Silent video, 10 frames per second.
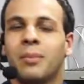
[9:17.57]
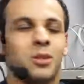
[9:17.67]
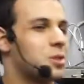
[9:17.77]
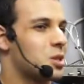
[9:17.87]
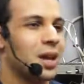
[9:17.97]
I'm
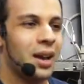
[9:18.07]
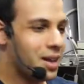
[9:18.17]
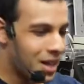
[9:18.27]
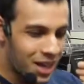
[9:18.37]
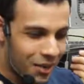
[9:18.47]
a,
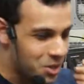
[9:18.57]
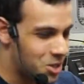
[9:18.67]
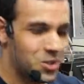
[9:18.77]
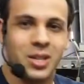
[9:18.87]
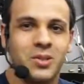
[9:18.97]
I, I, I
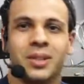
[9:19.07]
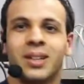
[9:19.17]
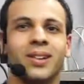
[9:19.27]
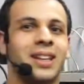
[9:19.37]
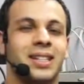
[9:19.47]
was dressed
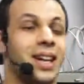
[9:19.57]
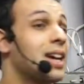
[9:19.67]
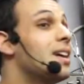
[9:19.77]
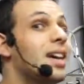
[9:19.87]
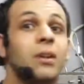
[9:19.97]
really great
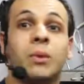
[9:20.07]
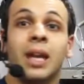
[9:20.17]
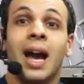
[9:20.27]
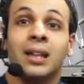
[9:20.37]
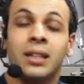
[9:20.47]
today. In
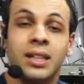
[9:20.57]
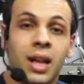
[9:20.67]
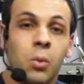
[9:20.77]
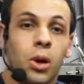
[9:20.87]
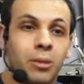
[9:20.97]
reality,
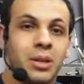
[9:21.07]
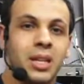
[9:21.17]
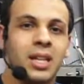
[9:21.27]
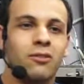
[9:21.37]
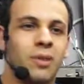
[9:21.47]
they wanted
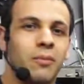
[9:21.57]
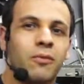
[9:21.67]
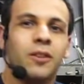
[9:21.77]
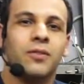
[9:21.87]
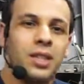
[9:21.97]
me to give them
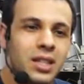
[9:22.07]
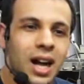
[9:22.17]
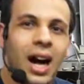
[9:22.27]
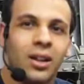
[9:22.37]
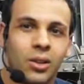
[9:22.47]

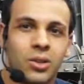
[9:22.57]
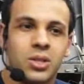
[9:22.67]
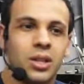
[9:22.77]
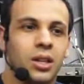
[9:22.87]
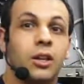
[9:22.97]

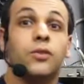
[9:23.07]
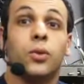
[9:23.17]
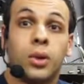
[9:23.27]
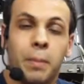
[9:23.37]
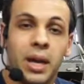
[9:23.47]
$50
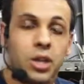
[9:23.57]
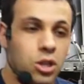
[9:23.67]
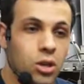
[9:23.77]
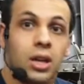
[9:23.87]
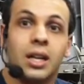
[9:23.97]
for the
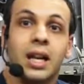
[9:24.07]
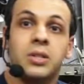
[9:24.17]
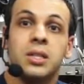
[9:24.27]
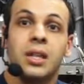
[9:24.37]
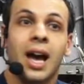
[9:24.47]
picture.
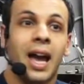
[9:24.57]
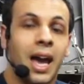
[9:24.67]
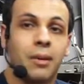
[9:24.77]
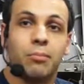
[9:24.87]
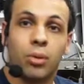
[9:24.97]
Now, since I
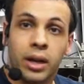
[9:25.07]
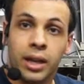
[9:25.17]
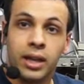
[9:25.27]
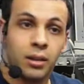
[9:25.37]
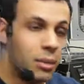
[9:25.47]
had a
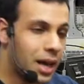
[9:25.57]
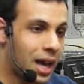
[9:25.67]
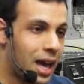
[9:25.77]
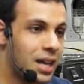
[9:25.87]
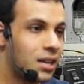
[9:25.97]
brain in my
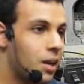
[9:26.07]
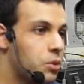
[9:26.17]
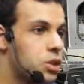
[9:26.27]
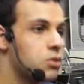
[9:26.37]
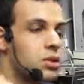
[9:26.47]
head and I
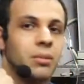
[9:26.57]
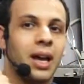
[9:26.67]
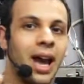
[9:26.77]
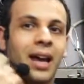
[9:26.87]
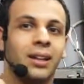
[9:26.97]
was using
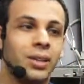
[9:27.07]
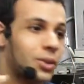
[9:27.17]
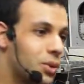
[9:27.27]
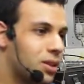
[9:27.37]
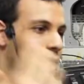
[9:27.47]
my
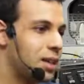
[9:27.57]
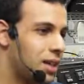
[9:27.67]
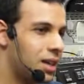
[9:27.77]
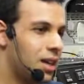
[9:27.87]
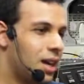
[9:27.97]
analytical
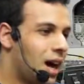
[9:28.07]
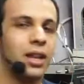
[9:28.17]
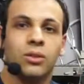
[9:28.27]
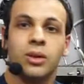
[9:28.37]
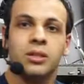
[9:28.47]
thinking,
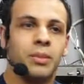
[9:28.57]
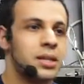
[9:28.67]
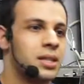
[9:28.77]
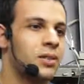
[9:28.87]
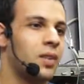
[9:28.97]
I thought to
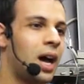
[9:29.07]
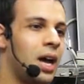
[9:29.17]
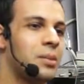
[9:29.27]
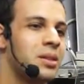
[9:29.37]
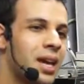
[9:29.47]
myself,
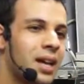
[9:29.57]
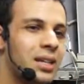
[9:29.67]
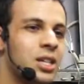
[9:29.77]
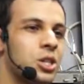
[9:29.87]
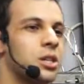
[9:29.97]
I'm a
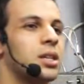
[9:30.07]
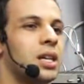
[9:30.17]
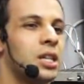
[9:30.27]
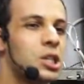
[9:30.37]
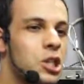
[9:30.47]
technician
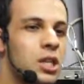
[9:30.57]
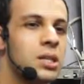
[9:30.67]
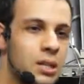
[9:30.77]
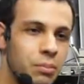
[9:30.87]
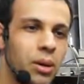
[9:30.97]
in a
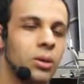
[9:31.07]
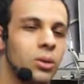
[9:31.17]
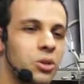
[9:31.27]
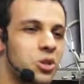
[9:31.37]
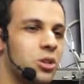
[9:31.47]
cheesy
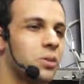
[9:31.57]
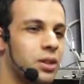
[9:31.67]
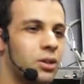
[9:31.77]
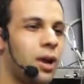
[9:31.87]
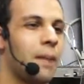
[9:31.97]
polo shirt
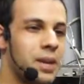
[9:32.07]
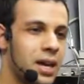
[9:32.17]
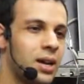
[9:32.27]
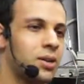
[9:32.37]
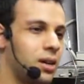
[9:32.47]
with a
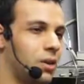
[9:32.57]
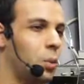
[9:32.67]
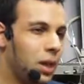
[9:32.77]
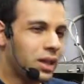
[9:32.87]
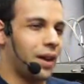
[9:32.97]
crappy
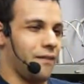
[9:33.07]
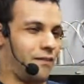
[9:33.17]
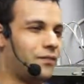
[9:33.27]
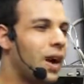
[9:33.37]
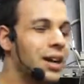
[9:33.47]
haircut. What the
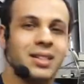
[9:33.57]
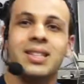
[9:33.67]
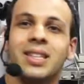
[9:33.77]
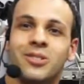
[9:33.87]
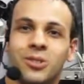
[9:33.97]
fuck
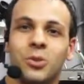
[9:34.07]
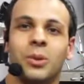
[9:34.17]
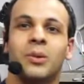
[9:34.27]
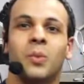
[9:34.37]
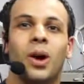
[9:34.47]
do these two
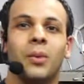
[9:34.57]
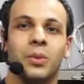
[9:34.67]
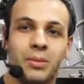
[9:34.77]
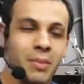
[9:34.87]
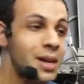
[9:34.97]
women want
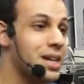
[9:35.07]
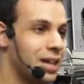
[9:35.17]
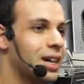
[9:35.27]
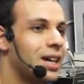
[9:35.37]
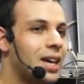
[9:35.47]
with
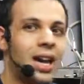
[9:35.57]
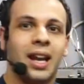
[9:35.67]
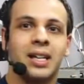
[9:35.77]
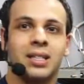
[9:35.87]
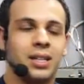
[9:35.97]
me?
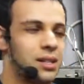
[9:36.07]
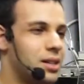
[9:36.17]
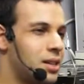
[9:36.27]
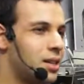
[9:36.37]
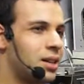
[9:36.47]
And I said,
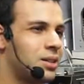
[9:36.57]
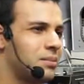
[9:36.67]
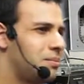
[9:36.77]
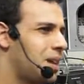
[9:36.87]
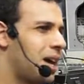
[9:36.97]
you
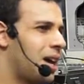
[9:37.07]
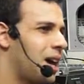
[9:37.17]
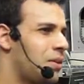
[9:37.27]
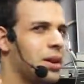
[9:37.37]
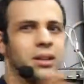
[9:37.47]
know,
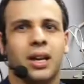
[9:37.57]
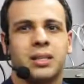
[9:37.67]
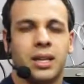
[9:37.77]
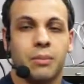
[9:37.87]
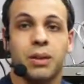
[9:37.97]
nah, I'd rather
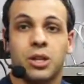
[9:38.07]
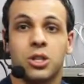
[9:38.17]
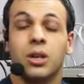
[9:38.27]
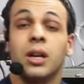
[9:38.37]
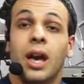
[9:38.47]
not take a
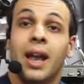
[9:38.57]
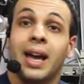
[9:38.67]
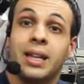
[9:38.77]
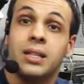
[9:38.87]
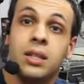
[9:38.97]
picture. And
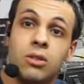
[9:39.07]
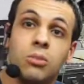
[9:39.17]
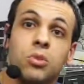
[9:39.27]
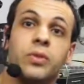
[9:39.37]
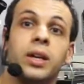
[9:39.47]
I
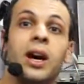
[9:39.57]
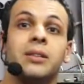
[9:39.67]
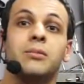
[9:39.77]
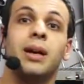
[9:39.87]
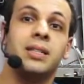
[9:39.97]
continued moving
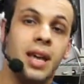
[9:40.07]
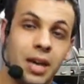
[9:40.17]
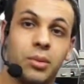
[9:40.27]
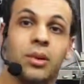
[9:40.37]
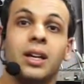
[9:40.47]
on to my
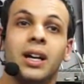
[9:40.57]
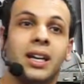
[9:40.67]
table.